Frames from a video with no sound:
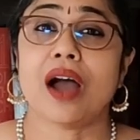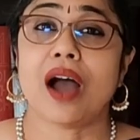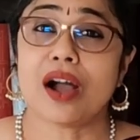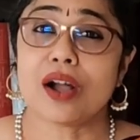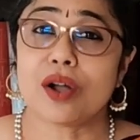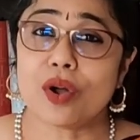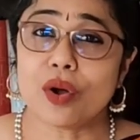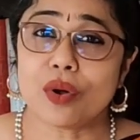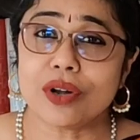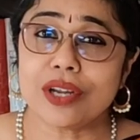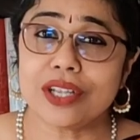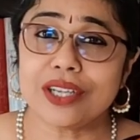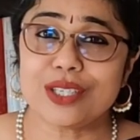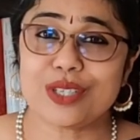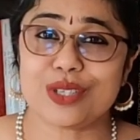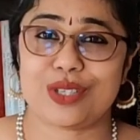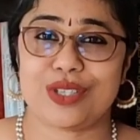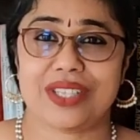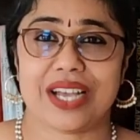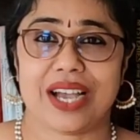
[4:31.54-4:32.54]
According
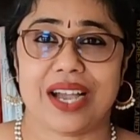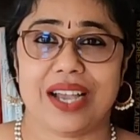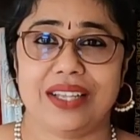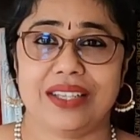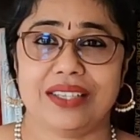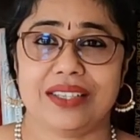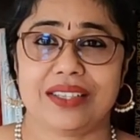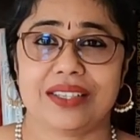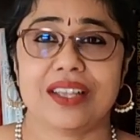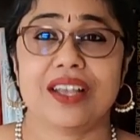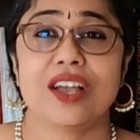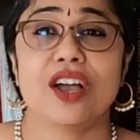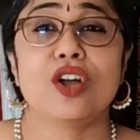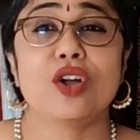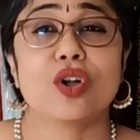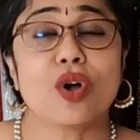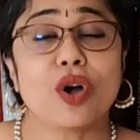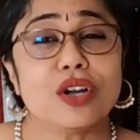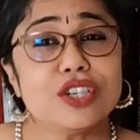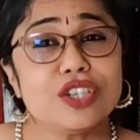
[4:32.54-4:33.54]
to science,
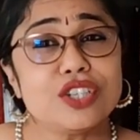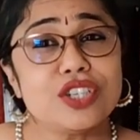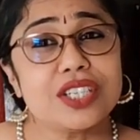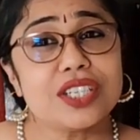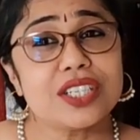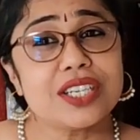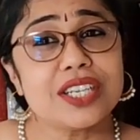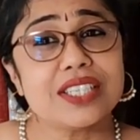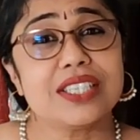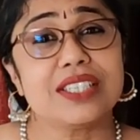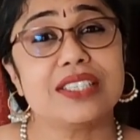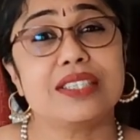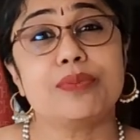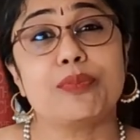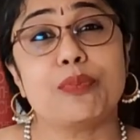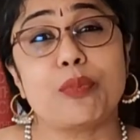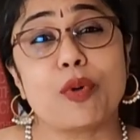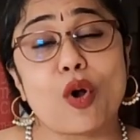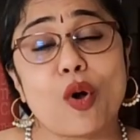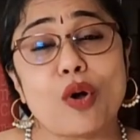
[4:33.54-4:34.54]
consciousness is a
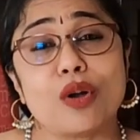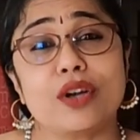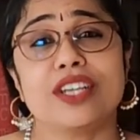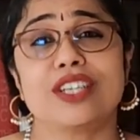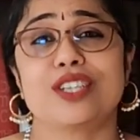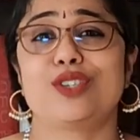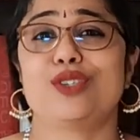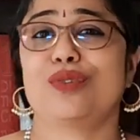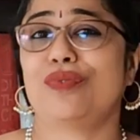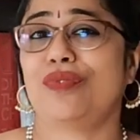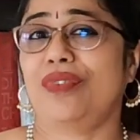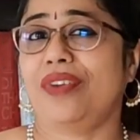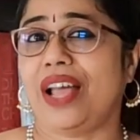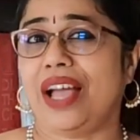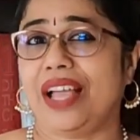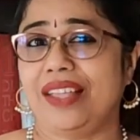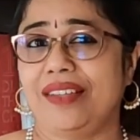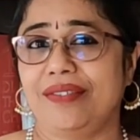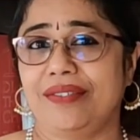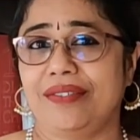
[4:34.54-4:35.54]
product of
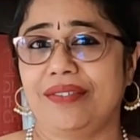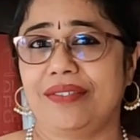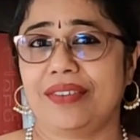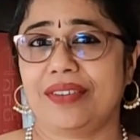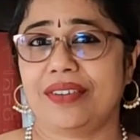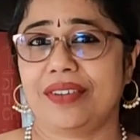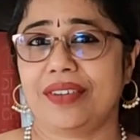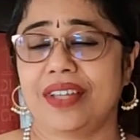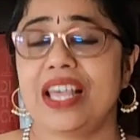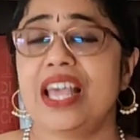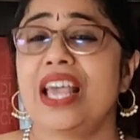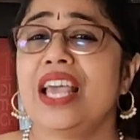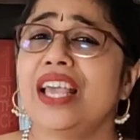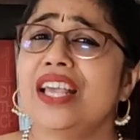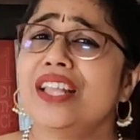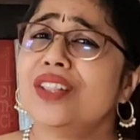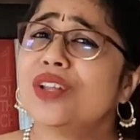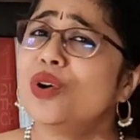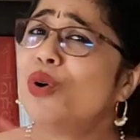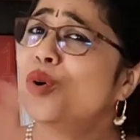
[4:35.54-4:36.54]
life.
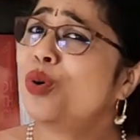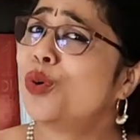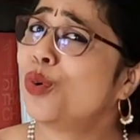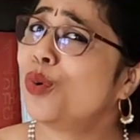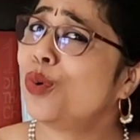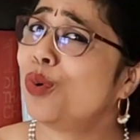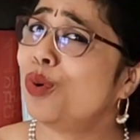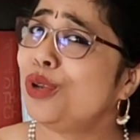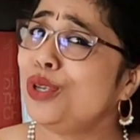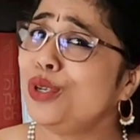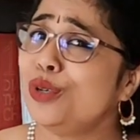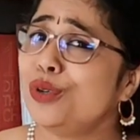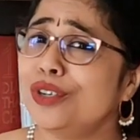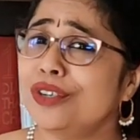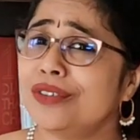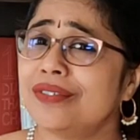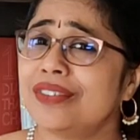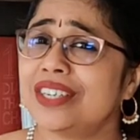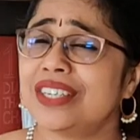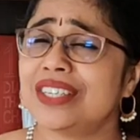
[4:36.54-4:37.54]
In the whole
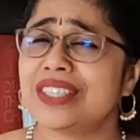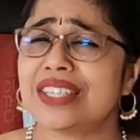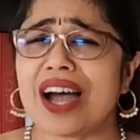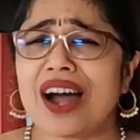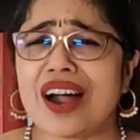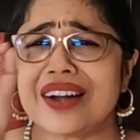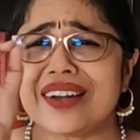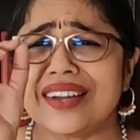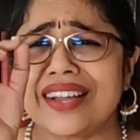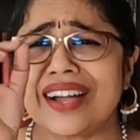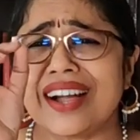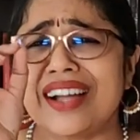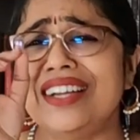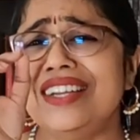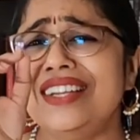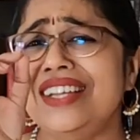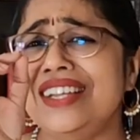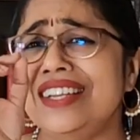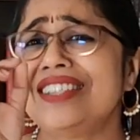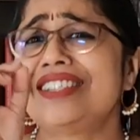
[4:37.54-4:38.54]
universe, our
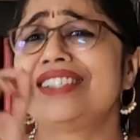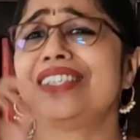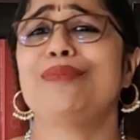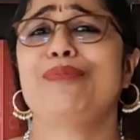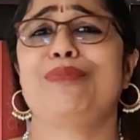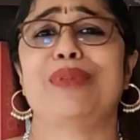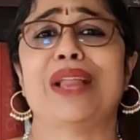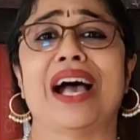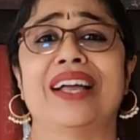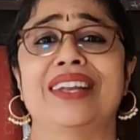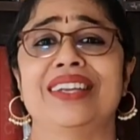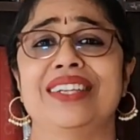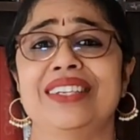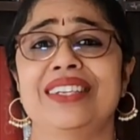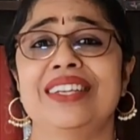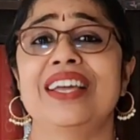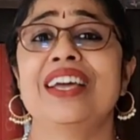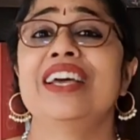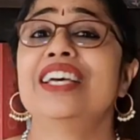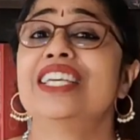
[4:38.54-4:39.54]
tiny little
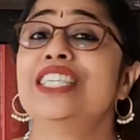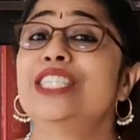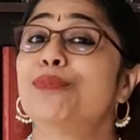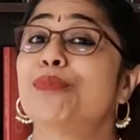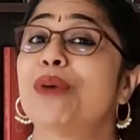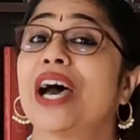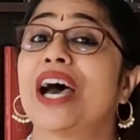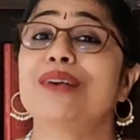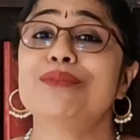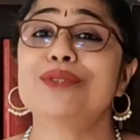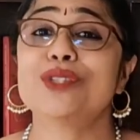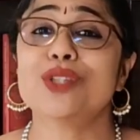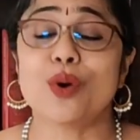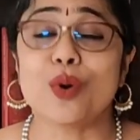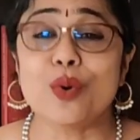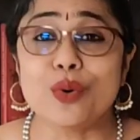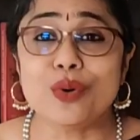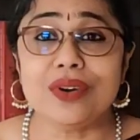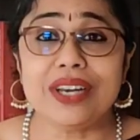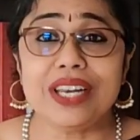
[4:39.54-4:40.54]
planet is perhaps the
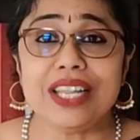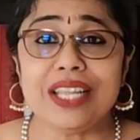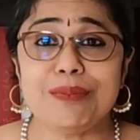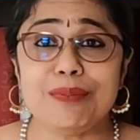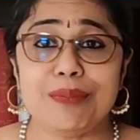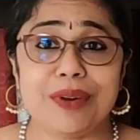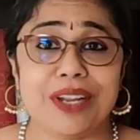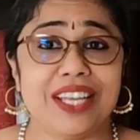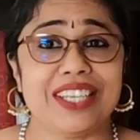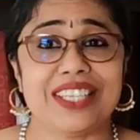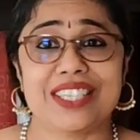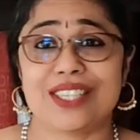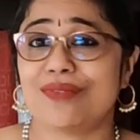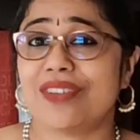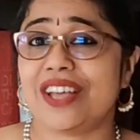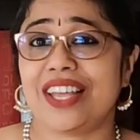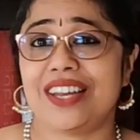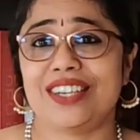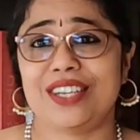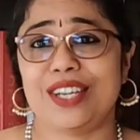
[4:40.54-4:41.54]
only place
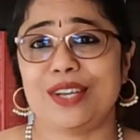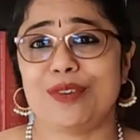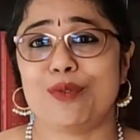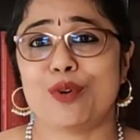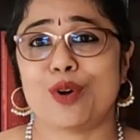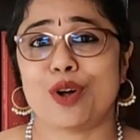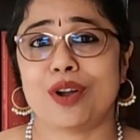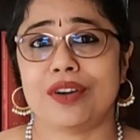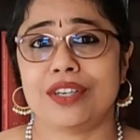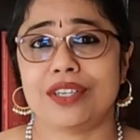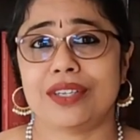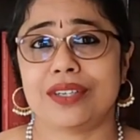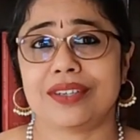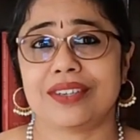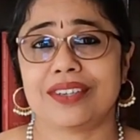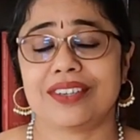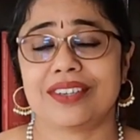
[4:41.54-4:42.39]
where it evolved.